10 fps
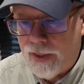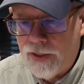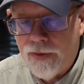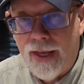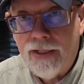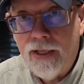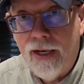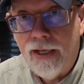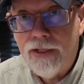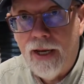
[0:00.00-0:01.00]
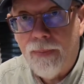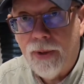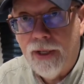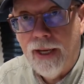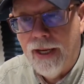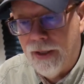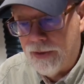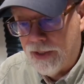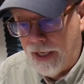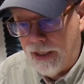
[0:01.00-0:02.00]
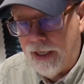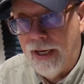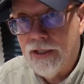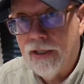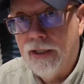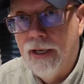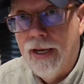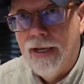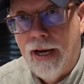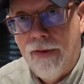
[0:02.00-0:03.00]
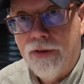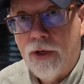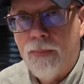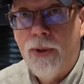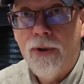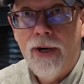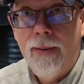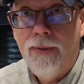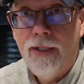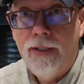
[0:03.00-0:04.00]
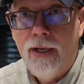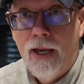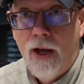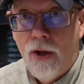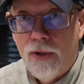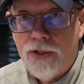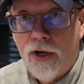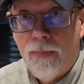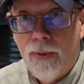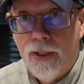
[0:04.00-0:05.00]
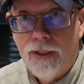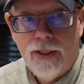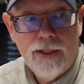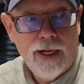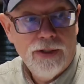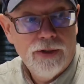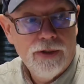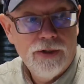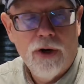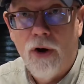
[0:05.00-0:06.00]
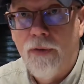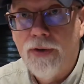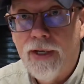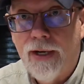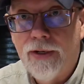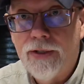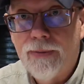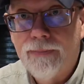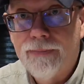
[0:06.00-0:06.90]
So that's the next step. We're going to head outside and actually, now that they're programmed in, I'll start putting the sensors on the tires.